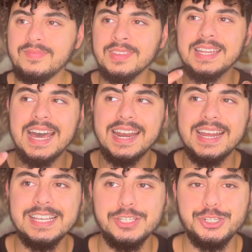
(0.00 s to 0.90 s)
that
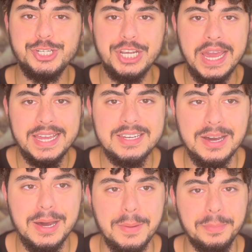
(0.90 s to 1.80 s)
is chained
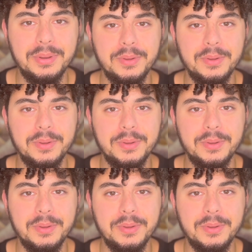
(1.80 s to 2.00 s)
up